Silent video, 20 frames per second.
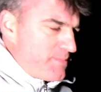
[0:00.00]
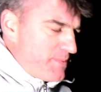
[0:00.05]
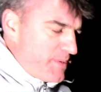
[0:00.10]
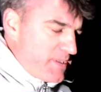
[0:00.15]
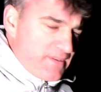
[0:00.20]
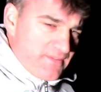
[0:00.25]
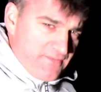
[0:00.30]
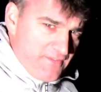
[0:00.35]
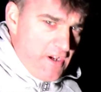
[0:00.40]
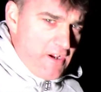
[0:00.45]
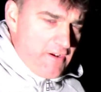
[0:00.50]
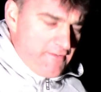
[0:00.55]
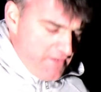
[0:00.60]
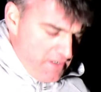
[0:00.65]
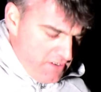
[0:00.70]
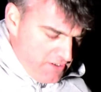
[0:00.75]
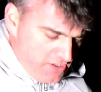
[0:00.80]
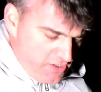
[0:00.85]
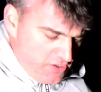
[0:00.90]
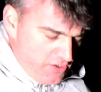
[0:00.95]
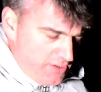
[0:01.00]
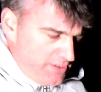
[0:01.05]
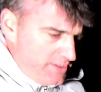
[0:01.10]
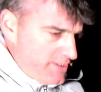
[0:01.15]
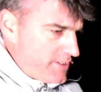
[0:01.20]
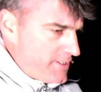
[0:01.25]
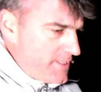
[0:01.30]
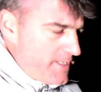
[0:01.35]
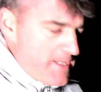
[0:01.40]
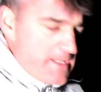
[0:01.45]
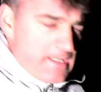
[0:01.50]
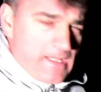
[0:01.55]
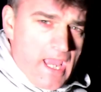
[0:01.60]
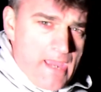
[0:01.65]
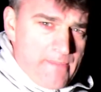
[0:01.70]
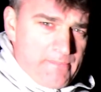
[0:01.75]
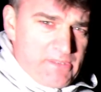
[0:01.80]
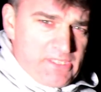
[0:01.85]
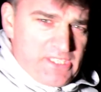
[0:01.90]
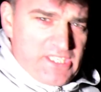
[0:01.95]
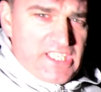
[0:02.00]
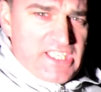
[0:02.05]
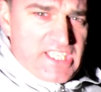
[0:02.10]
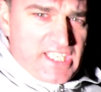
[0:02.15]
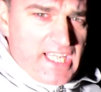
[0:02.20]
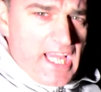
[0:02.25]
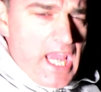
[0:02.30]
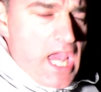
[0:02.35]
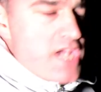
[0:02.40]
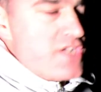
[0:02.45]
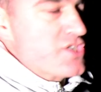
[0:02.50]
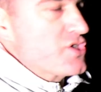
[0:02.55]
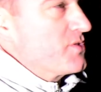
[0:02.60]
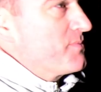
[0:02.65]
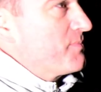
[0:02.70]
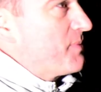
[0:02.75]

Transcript: but it's very good and gave me an indication,